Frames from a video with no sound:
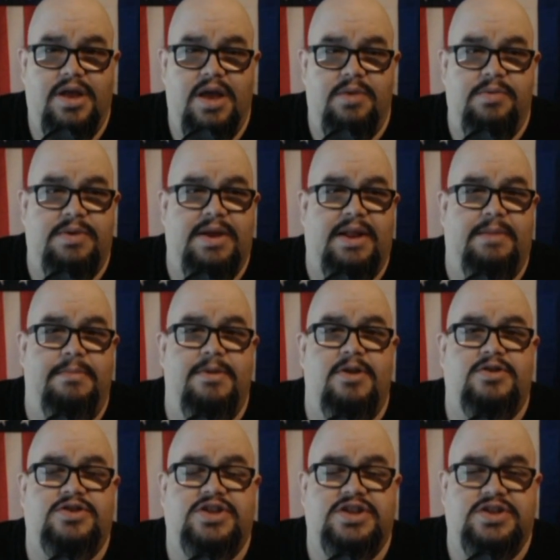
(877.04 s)
And we get a
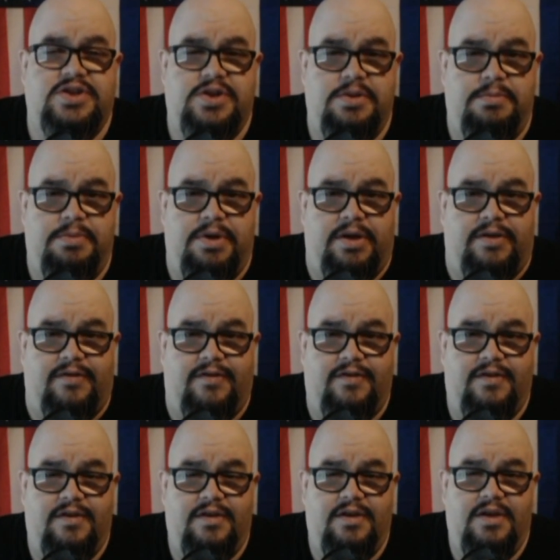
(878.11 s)
mere $600,
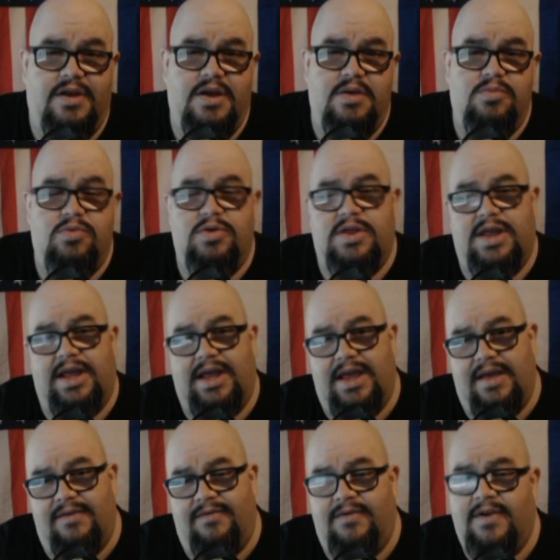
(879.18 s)
where they
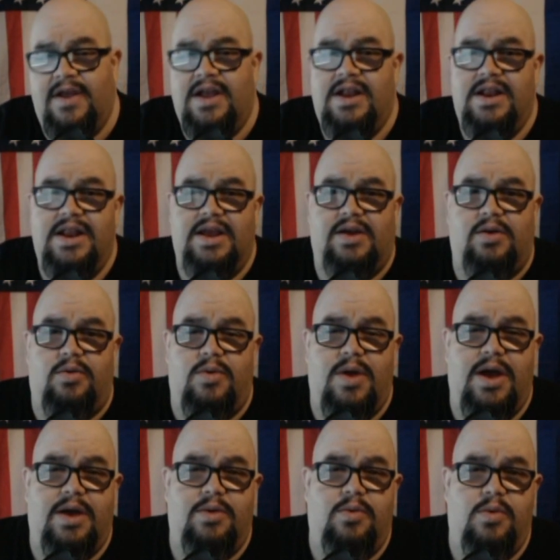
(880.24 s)
give
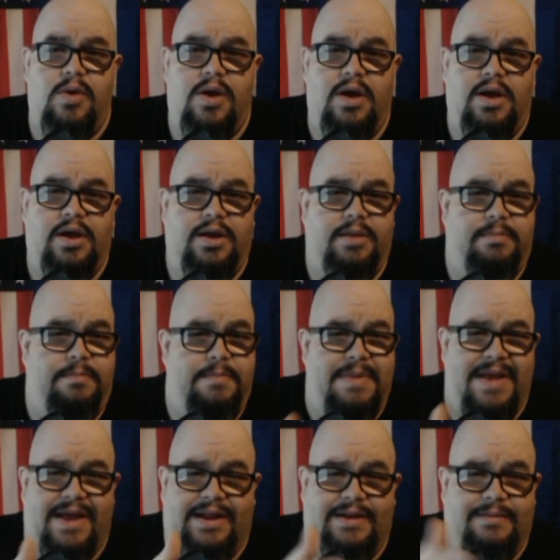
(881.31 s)
Nicaragua,
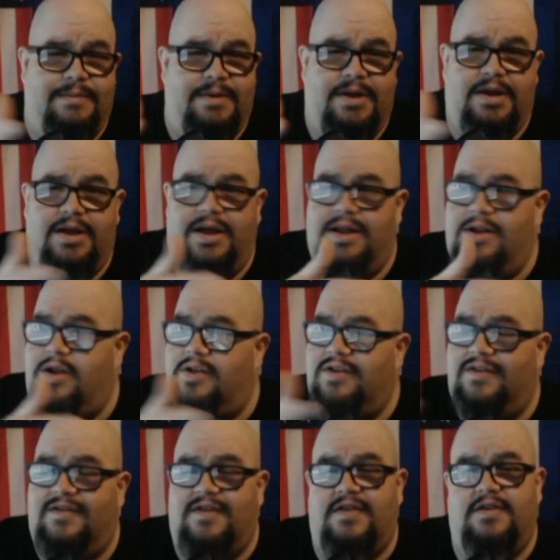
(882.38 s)
Panama, and all
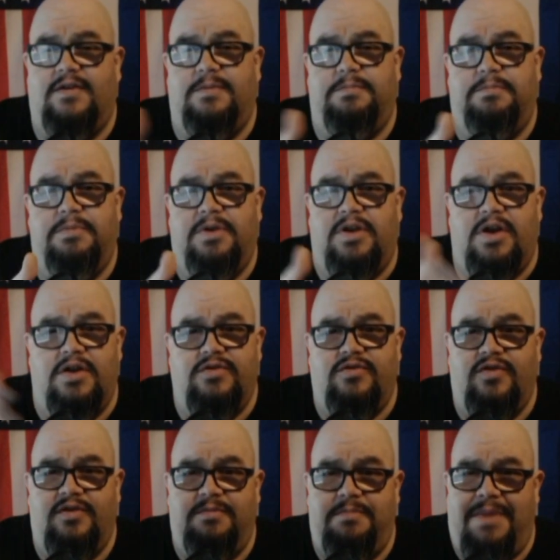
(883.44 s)
these other
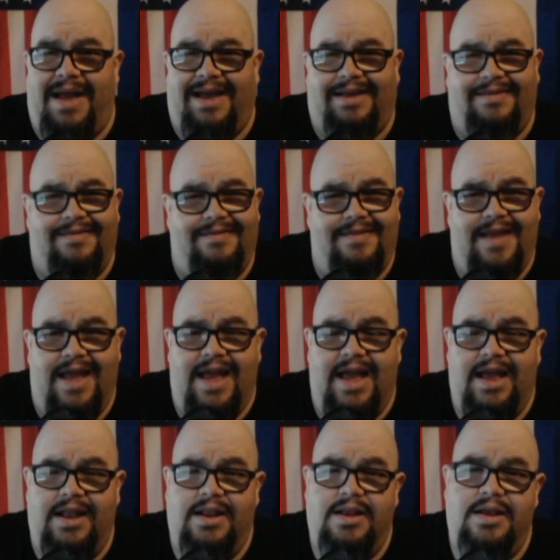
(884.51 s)
countries,
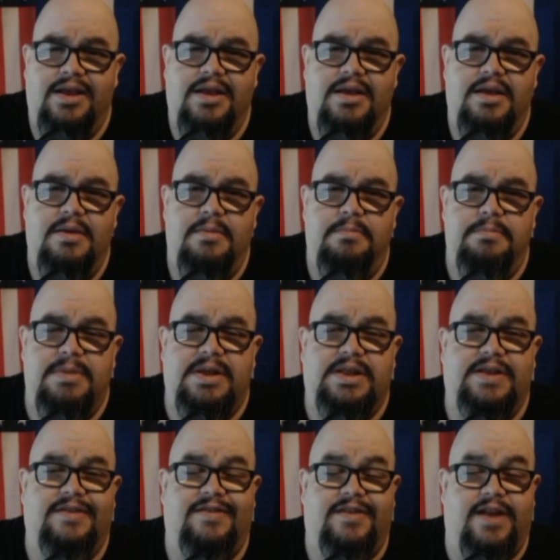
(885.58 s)
Pakistan,
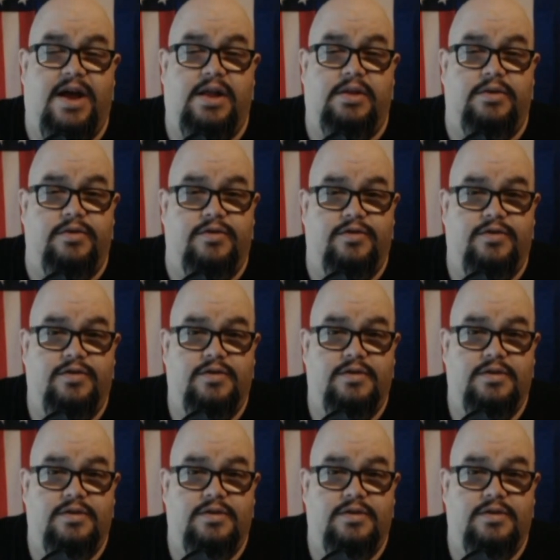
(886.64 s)
millions of dollars.